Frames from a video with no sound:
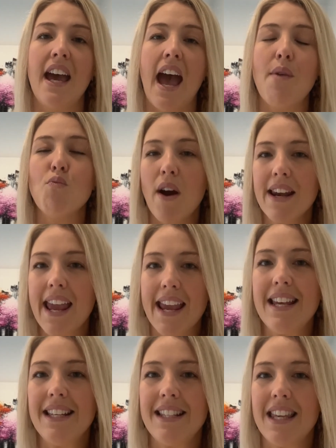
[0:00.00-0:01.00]
And one
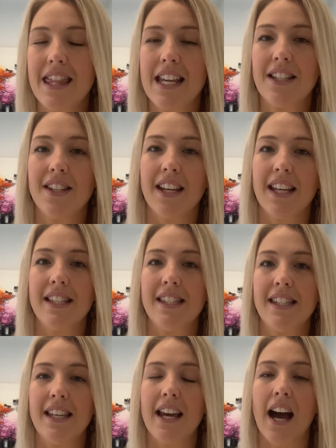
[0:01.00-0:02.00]
easy thing to
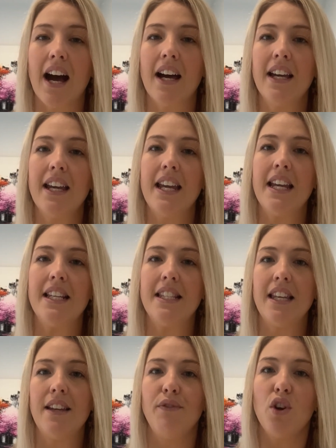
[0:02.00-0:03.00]
consider
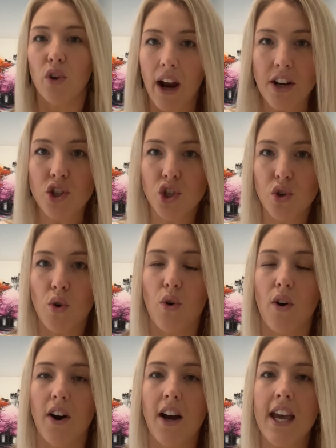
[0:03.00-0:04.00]
is, if you're
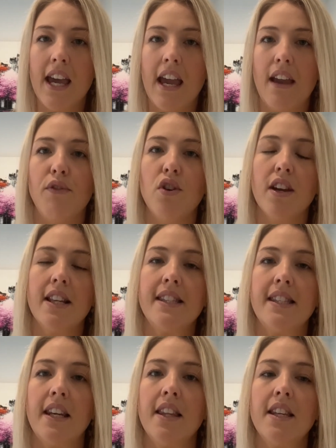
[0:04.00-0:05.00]
unsure, if you
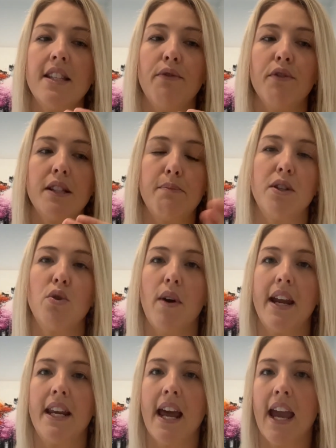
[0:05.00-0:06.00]
consider the difference
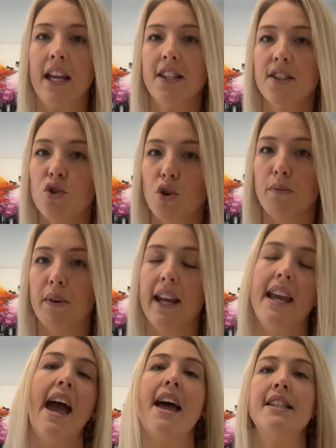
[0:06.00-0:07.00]
between a
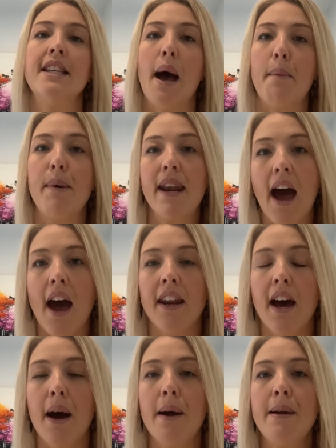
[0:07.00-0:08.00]
strawberry and a
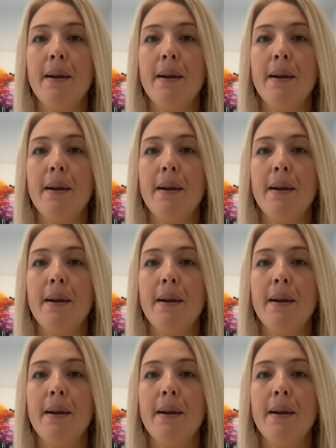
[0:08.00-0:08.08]
banana